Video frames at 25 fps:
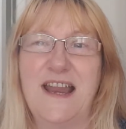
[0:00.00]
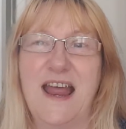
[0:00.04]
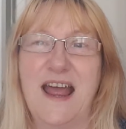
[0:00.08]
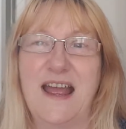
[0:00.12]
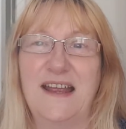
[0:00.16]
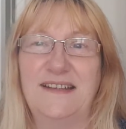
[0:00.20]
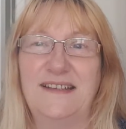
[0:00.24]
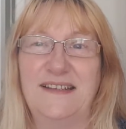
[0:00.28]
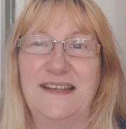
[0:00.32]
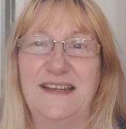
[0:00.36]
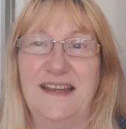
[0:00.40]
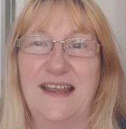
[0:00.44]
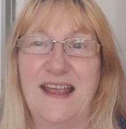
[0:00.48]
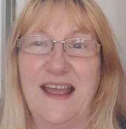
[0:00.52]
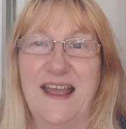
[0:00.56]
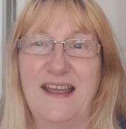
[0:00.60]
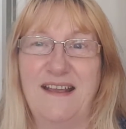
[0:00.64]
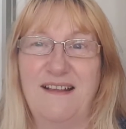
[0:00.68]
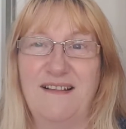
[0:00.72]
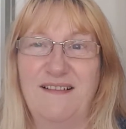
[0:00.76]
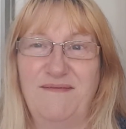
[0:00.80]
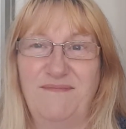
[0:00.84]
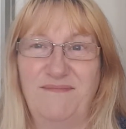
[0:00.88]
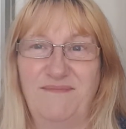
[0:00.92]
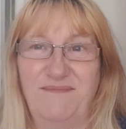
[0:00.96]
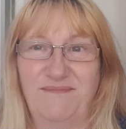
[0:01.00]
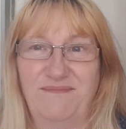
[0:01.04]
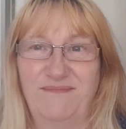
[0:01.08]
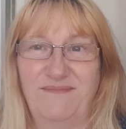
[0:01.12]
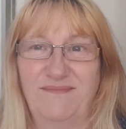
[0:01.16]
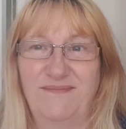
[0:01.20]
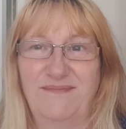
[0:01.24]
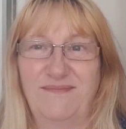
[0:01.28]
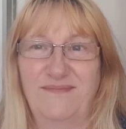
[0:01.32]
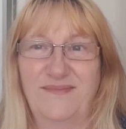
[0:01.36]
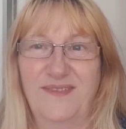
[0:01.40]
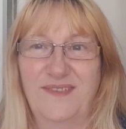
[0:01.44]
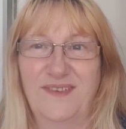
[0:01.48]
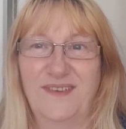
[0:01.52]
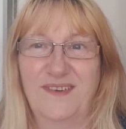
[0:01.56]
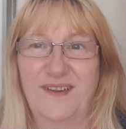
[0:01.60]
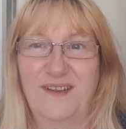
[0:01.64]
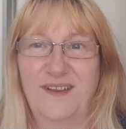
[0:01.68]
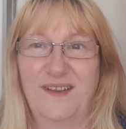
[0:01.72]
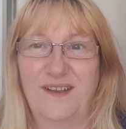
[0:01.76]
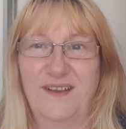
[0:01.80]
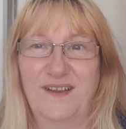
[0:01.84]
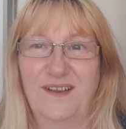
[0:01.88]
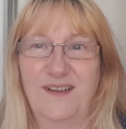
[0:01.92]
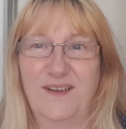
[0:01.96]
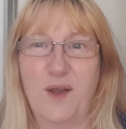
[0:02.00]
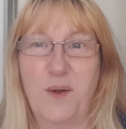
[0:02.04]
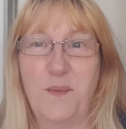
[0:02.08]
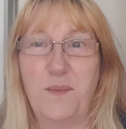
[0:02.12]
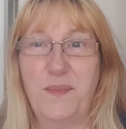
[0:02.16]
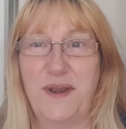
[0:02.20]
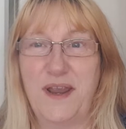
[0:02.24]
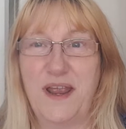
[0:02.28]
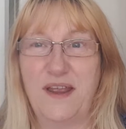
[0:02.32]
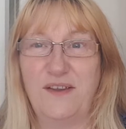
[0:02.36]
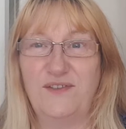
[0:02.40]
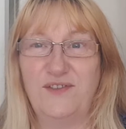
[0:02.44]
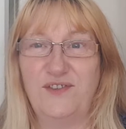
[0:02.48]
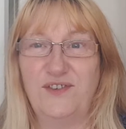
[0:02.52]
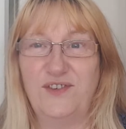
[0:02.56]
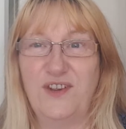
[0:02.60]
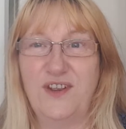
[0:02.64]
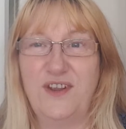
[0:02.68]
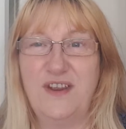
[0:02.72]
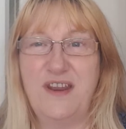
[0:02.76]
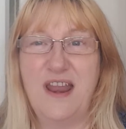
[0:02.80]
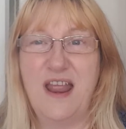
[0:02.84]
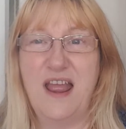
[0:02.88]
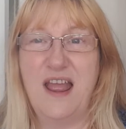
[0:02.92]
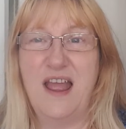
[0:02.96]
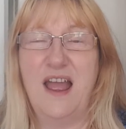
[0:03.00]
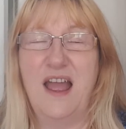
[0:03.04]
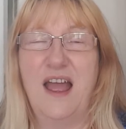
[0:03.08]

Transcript: Nightingale comprehension